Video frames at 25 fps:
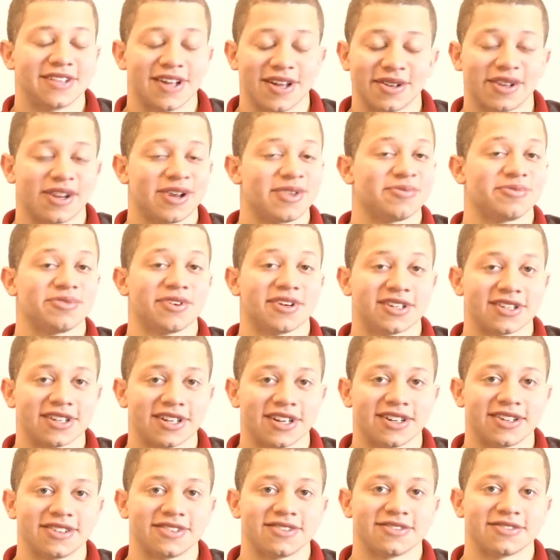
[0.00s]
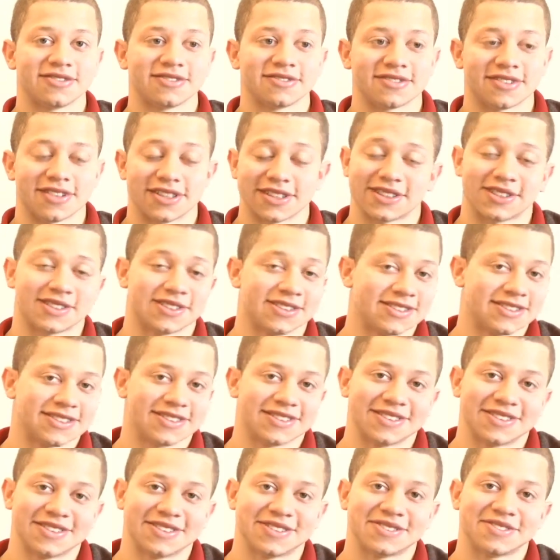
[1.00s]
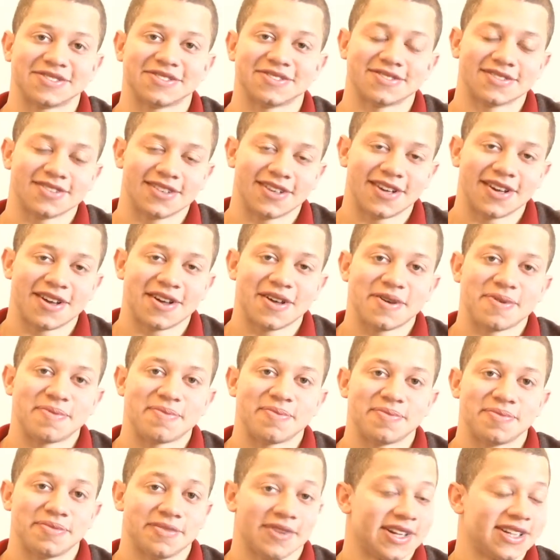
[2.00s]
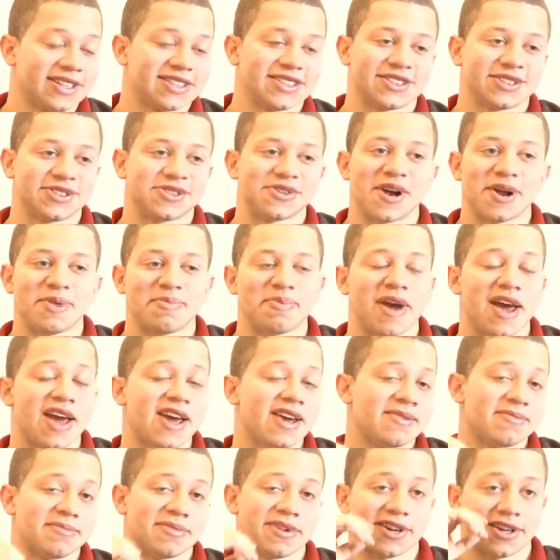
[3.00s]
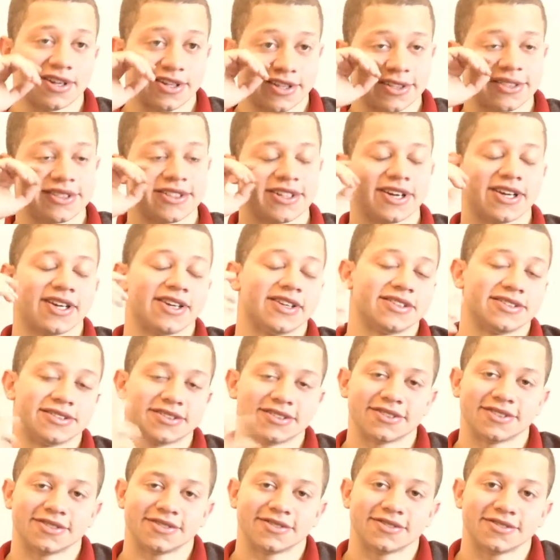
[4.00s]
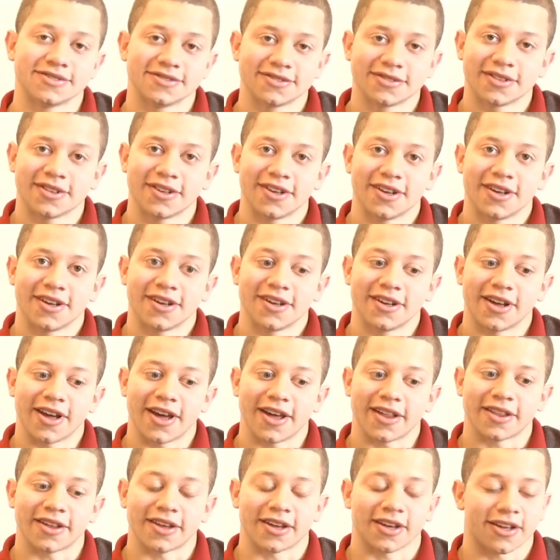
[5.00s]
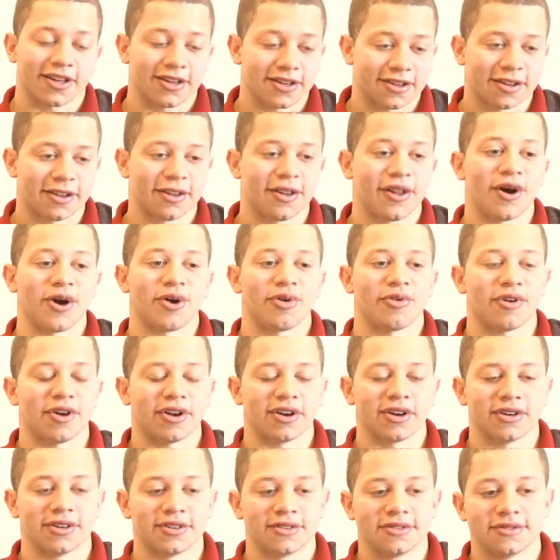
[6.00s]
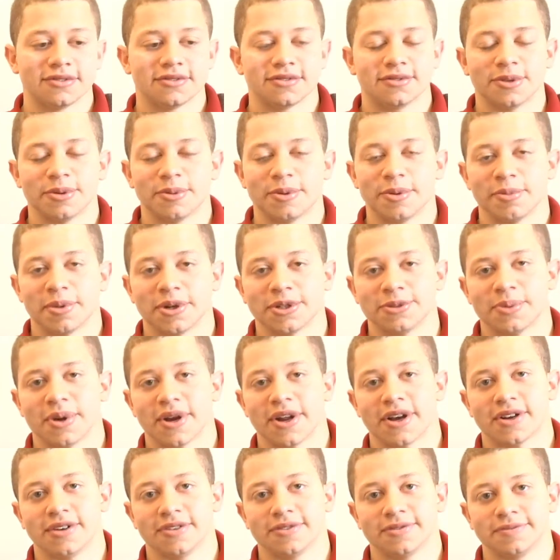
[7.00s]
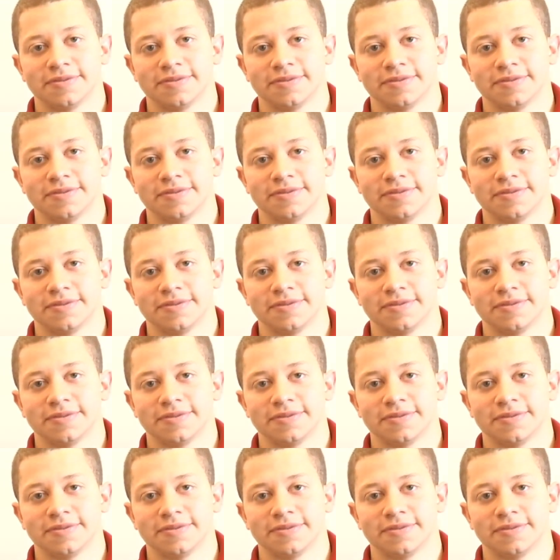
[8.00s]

confront it. It's straight pain, but it's I think in the long run will be much better.